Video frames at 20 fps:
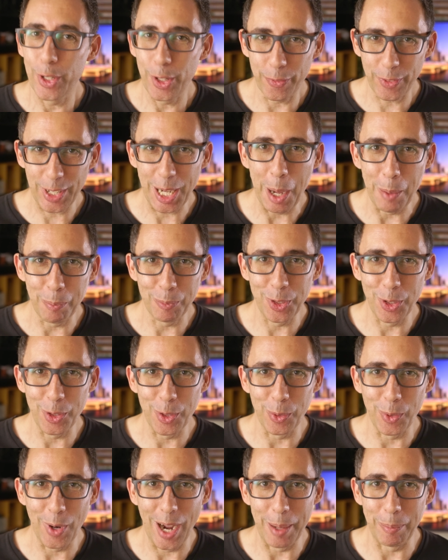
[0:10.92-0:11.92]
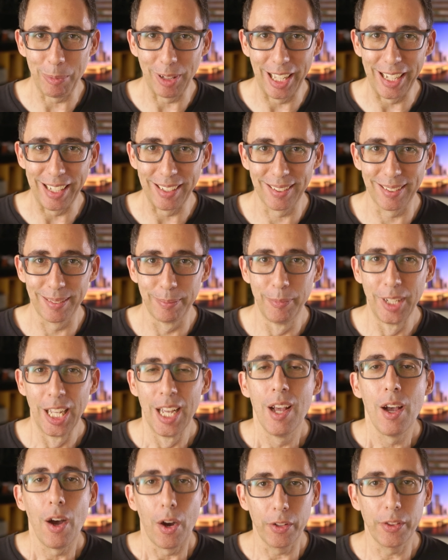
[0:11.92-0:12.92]
you've come to the right place.
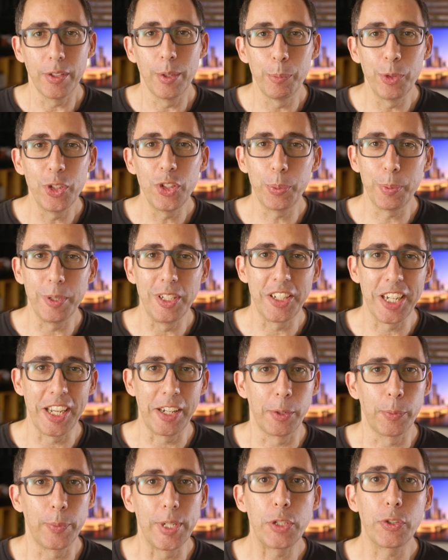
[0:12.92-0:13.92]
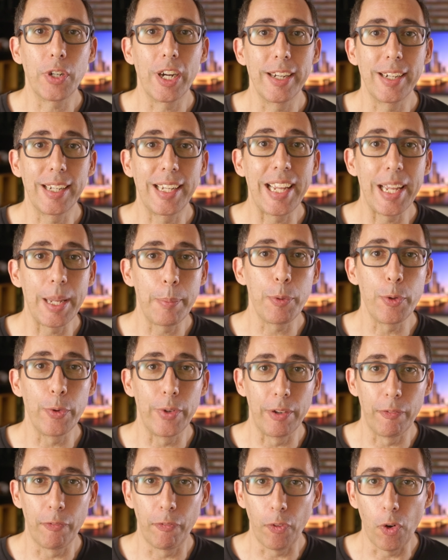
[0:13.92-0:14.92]
On the Brisbane channel, we try to keep you
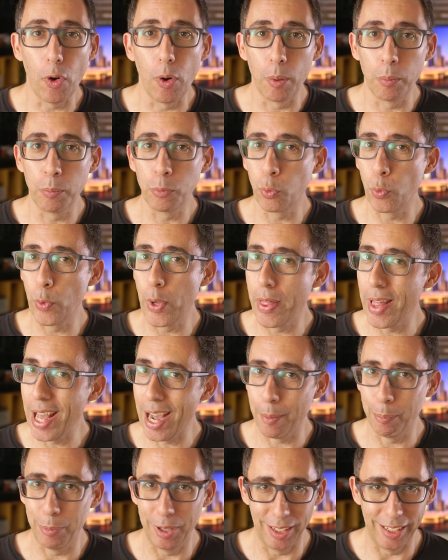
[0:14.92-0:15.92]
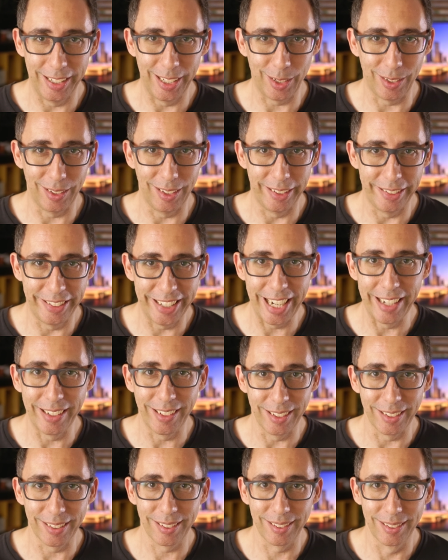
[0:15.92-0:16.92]
informed without political
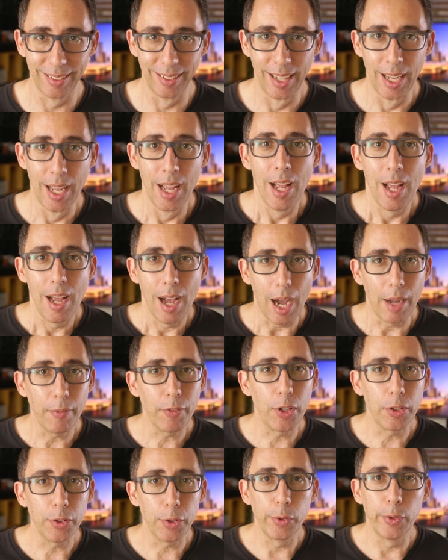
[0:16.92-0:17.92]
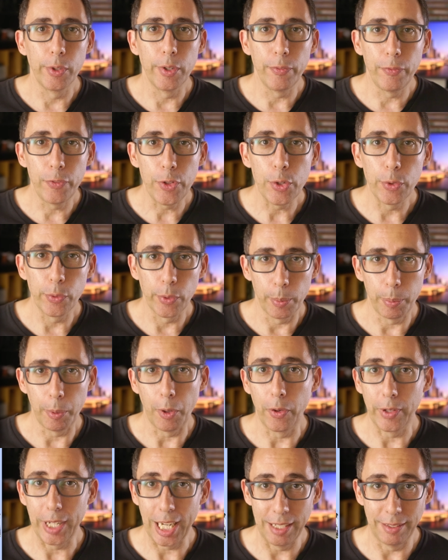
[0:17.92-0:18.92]
agendas. I've got the review
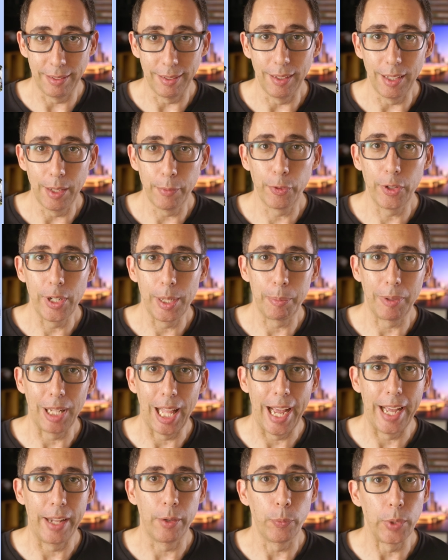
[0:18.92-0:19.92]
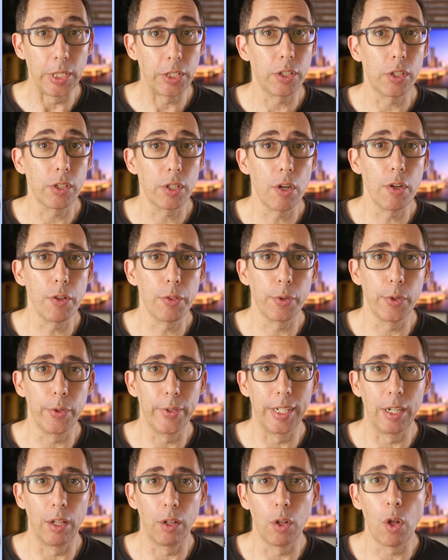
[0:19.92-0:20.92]
report and delivery plan, which I'll go through
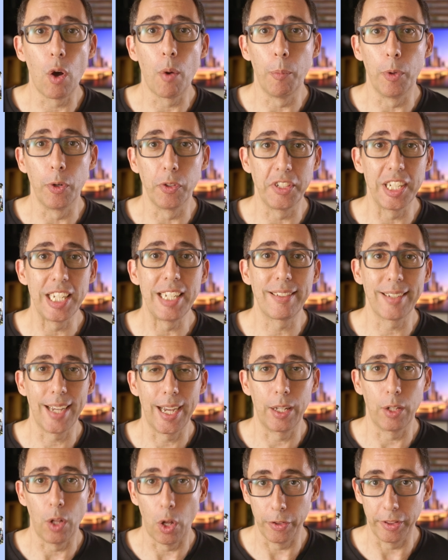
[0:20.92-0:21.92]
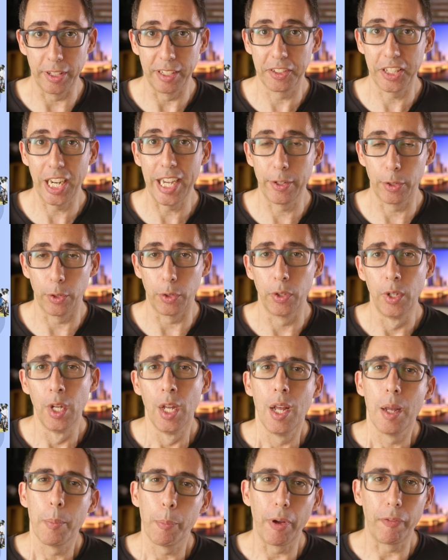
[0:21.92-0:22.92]
in a lot more detail on the channel,
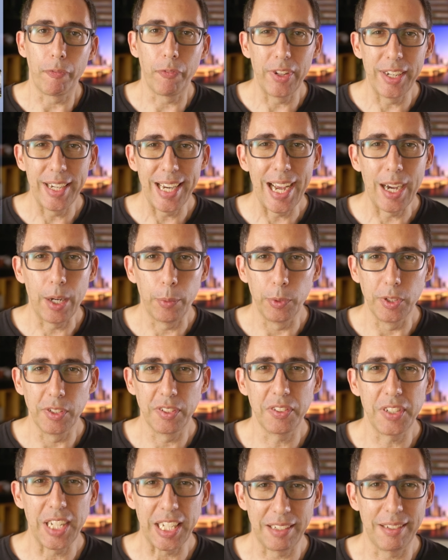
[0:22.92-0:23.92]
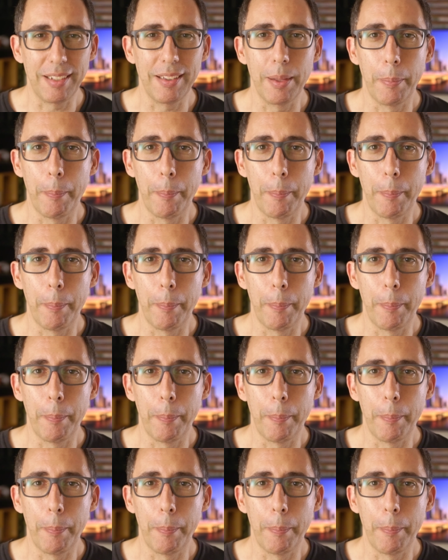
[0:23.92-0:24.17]
but for now we'll stick to the